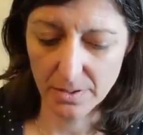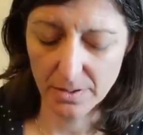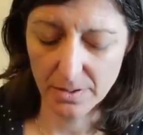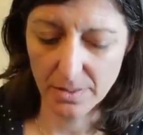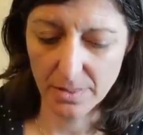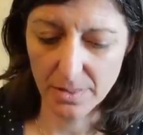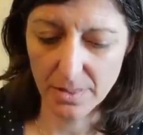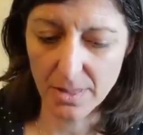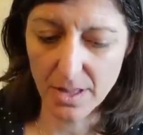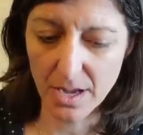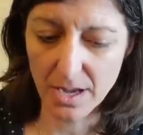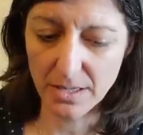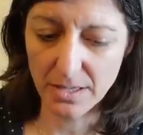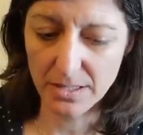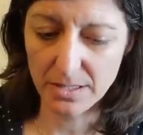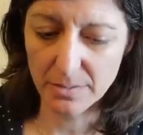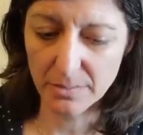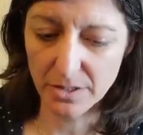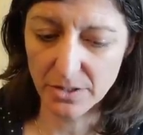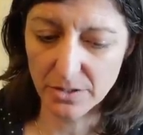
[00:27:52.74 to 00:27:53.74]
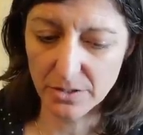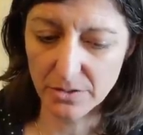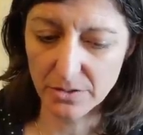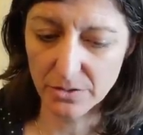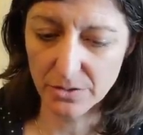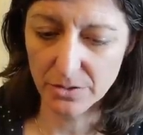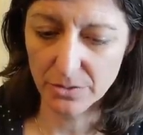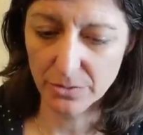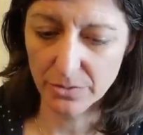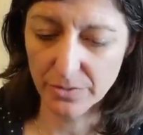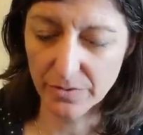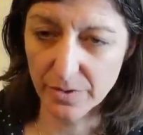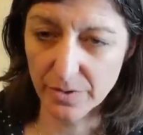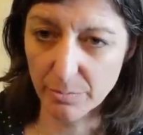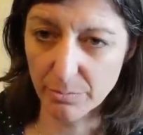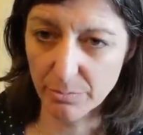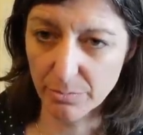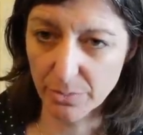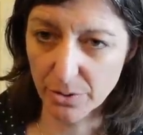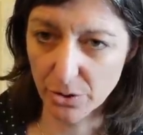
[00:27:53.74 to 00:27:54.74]
not as much in just sort of the
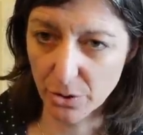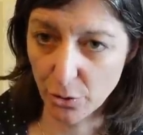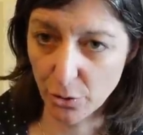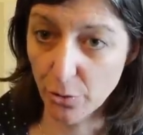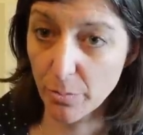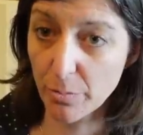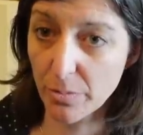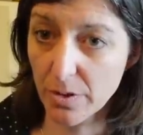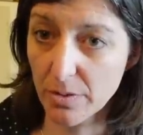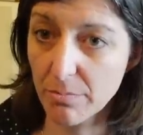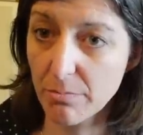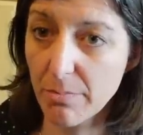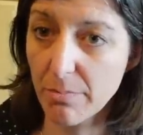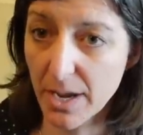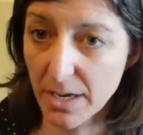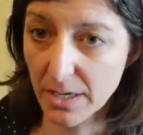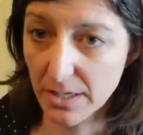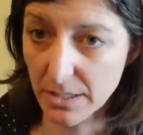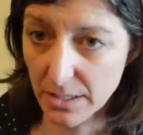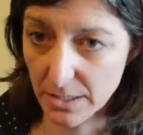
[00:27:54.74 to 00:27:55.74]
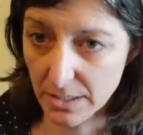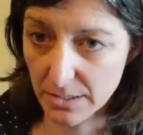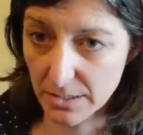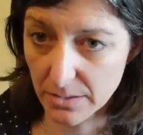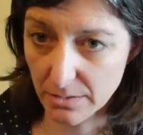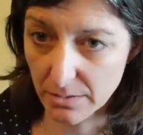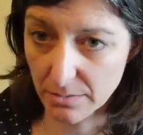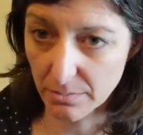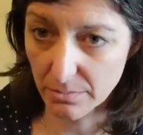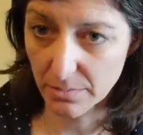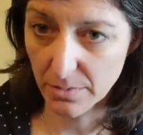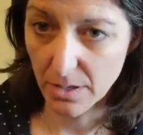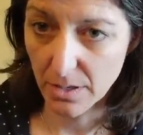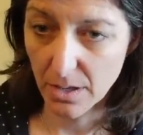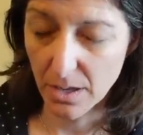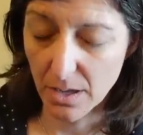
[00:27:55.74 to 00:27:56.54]
procurement mechanism,